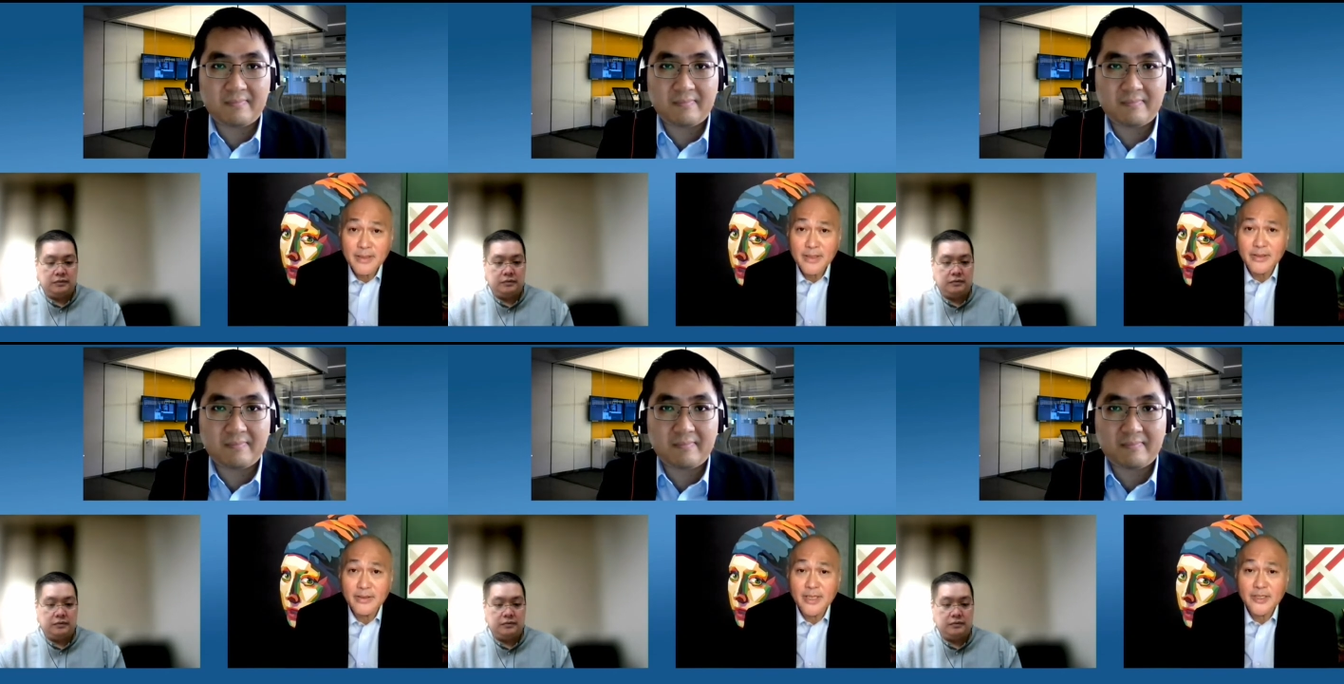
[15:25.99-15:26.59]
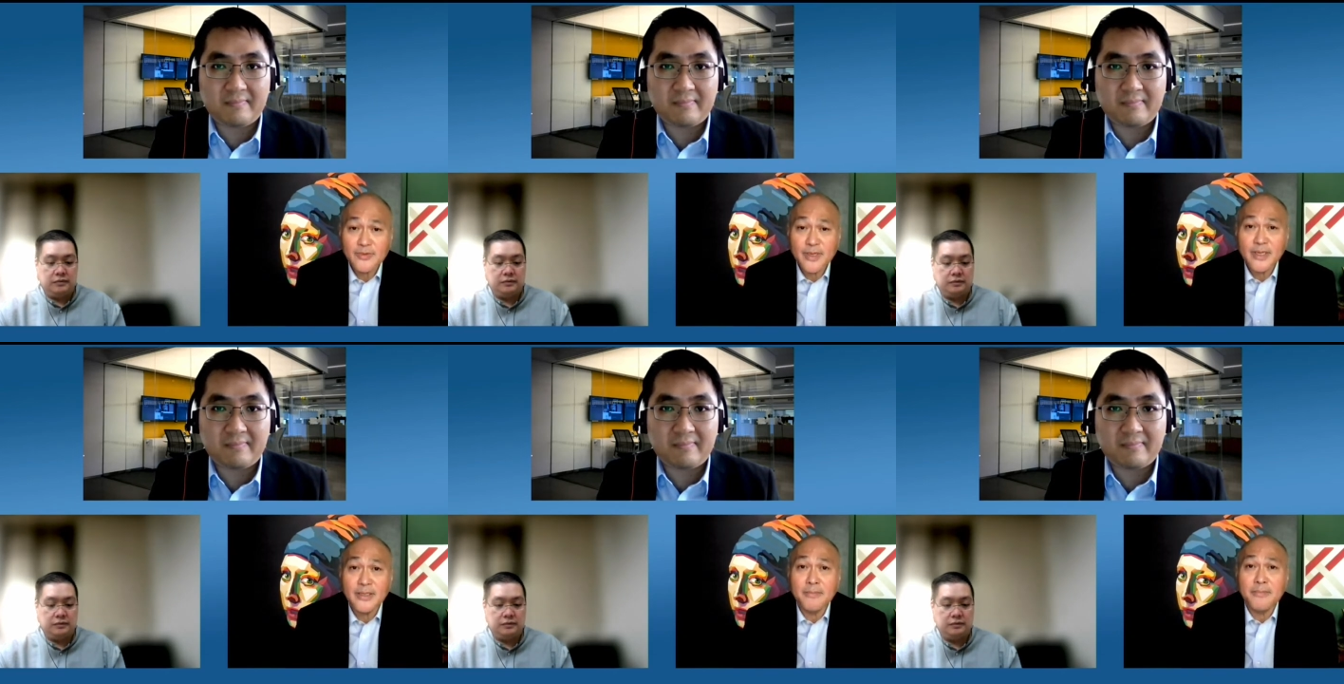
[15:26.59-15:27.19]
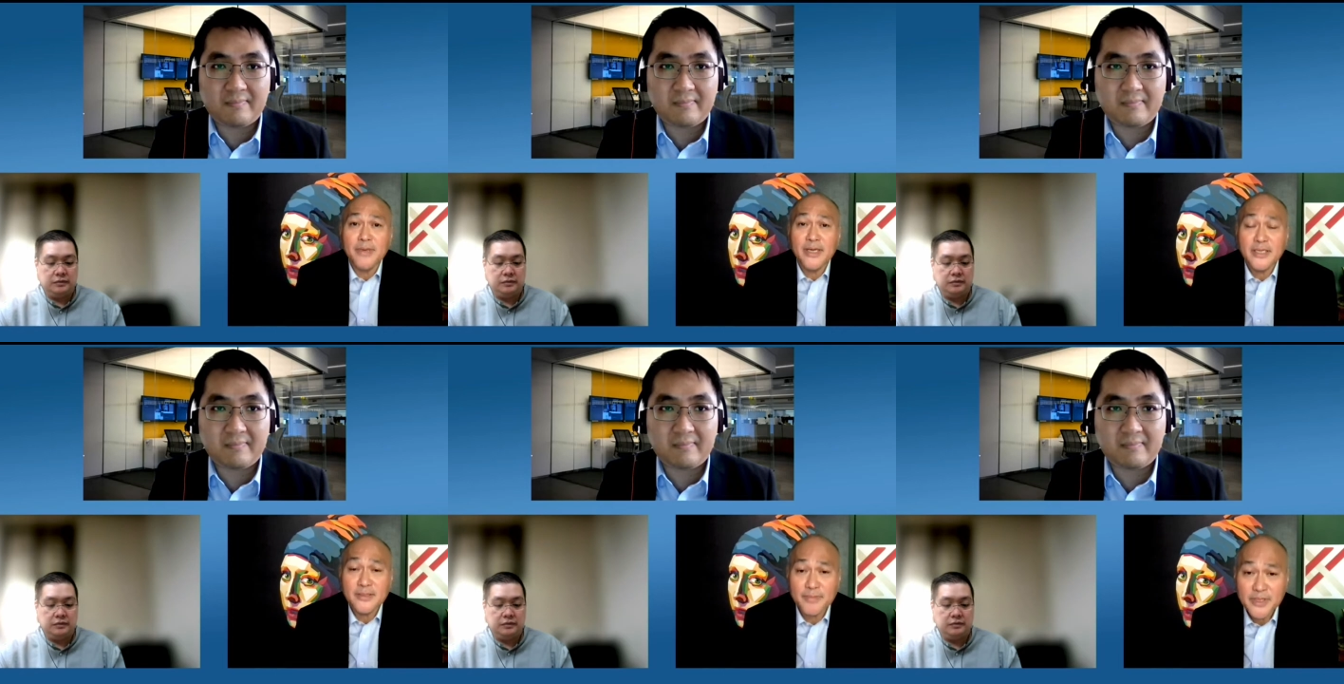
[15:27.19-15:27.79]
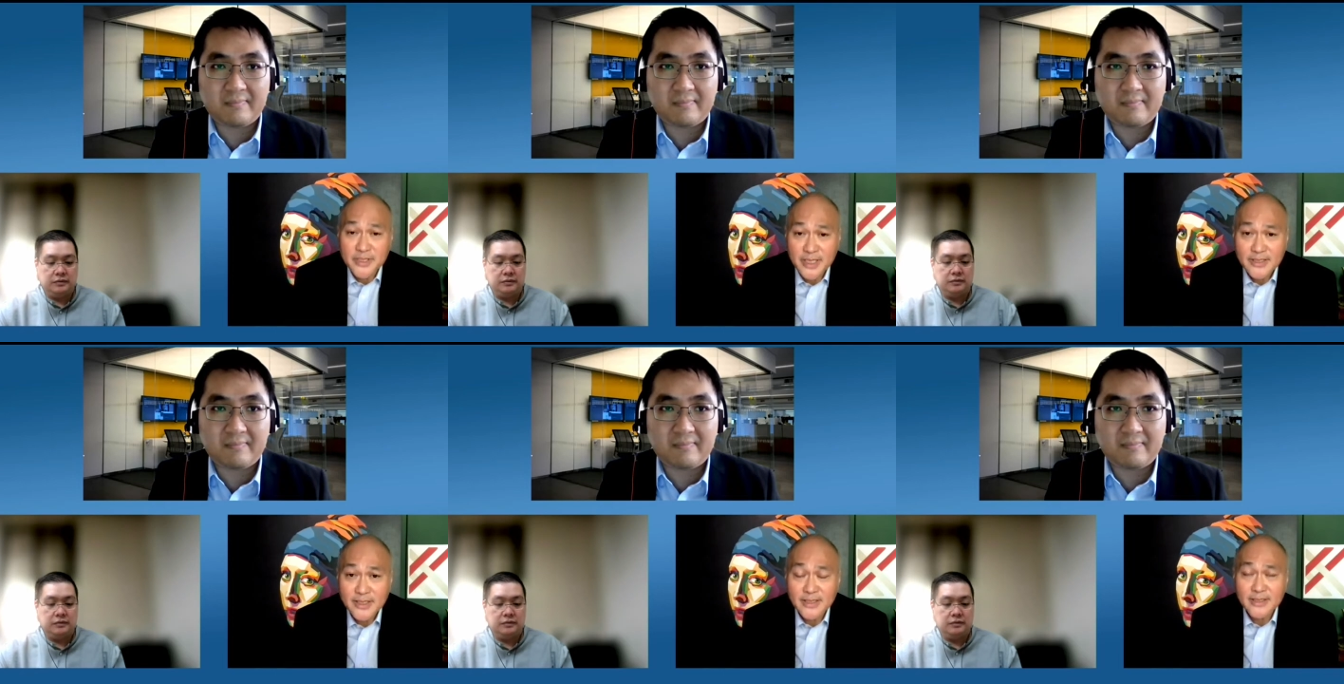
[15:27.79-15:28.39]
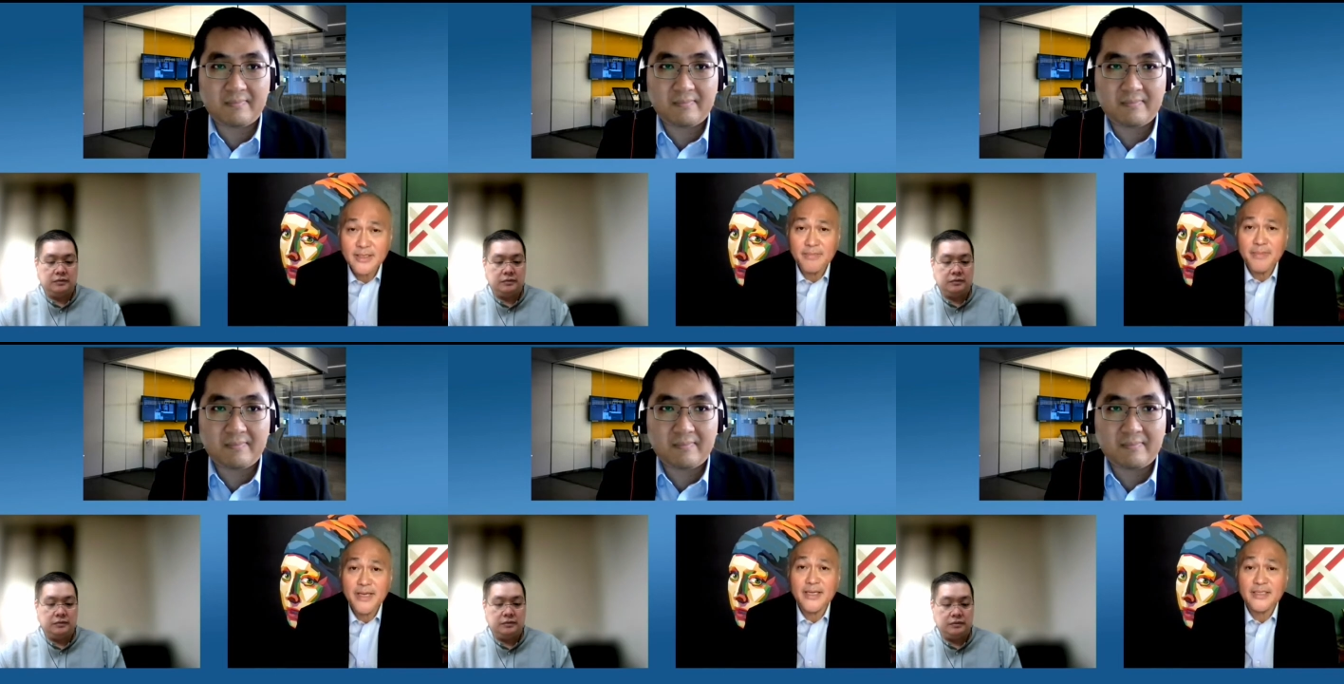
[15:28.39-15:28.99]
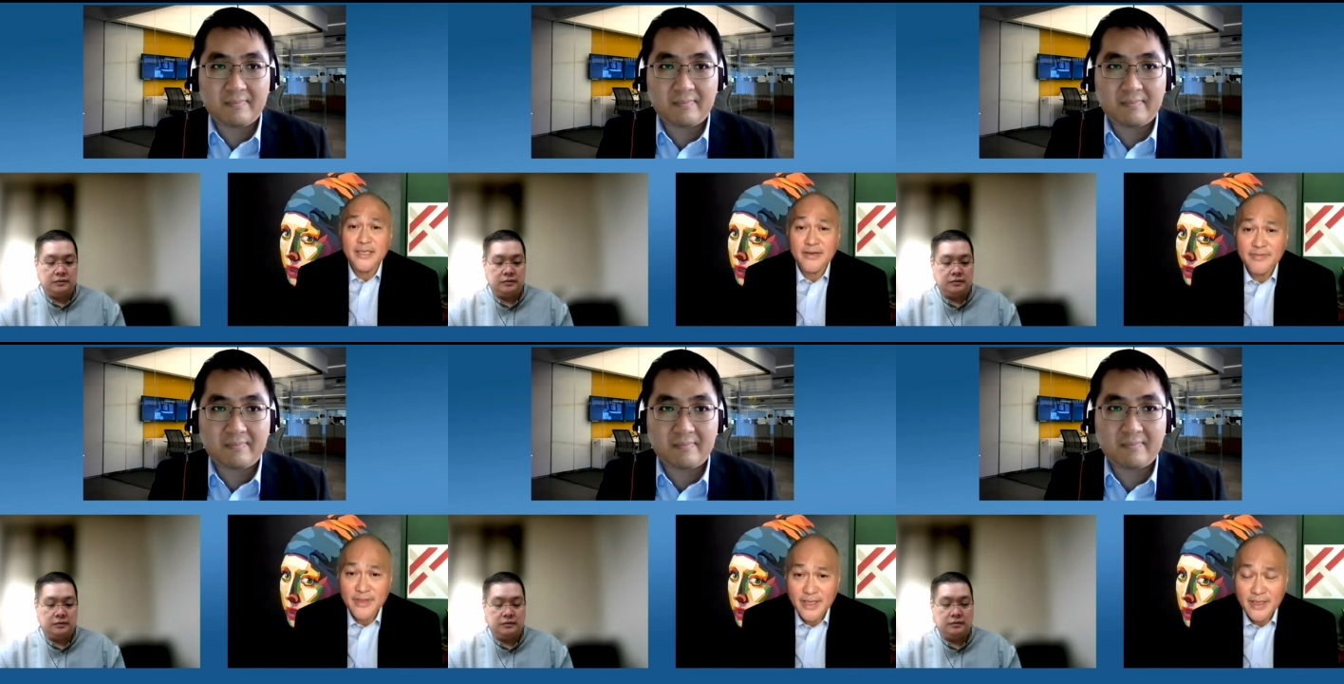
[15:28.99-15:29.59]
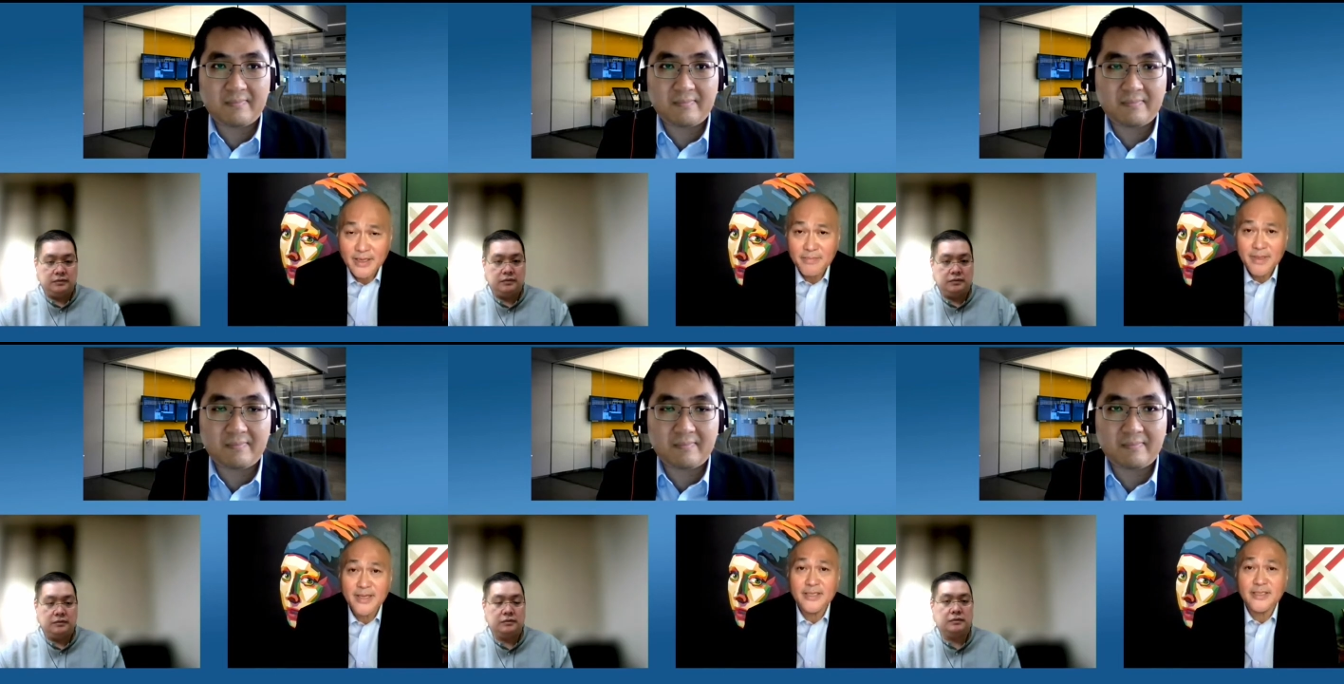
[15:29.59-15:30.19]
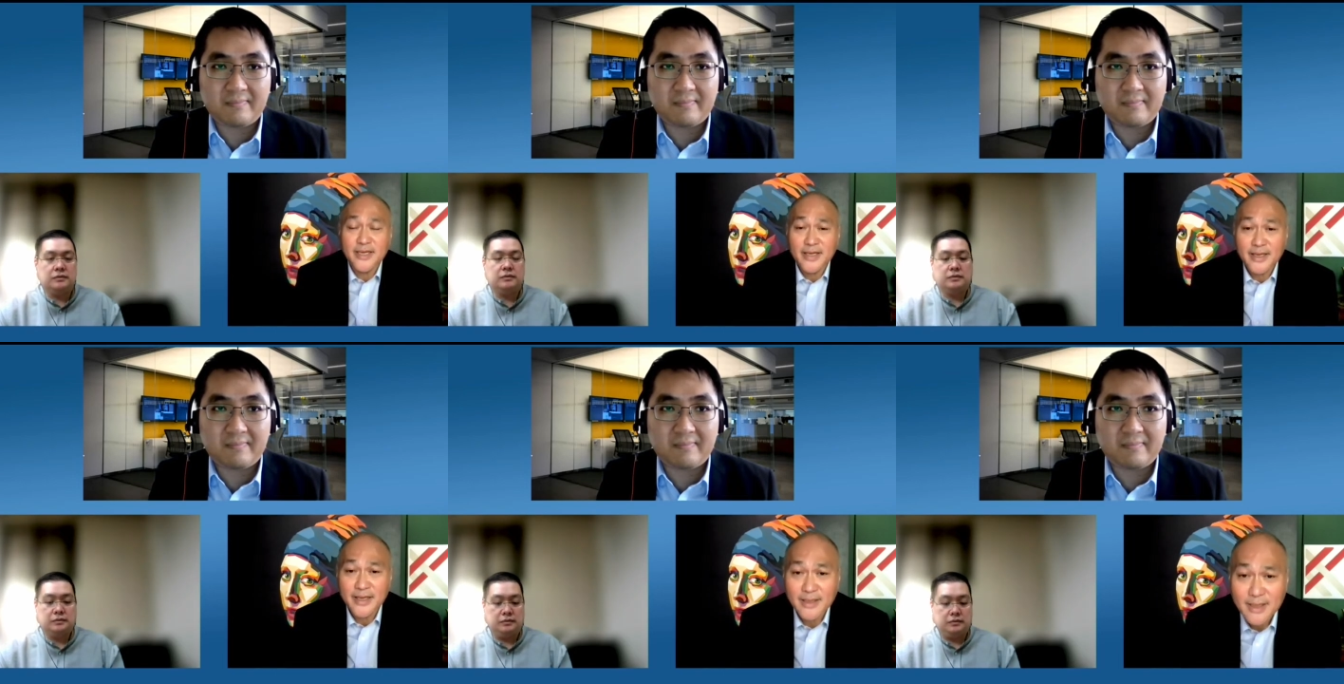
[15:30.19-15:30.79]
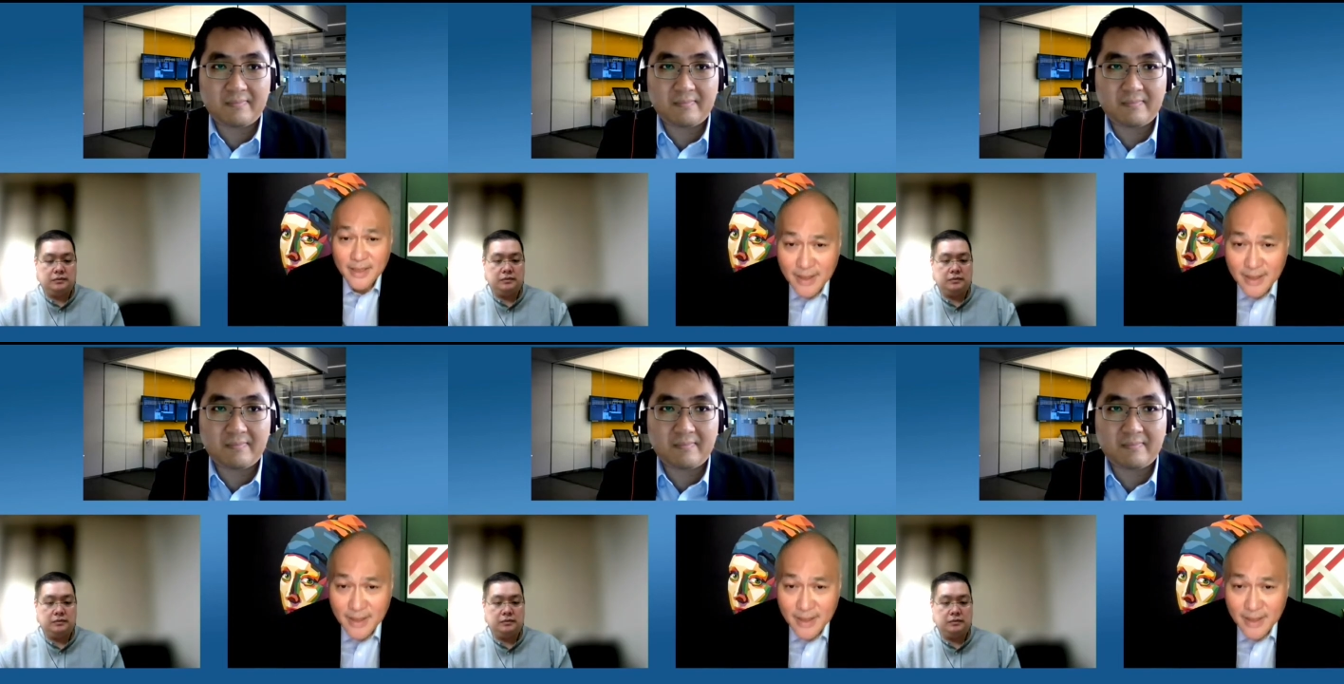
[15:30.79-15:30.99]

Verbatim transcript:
Speaker 1: You know, that's where the biggest purchases, the biggest gifting, the biggest drinking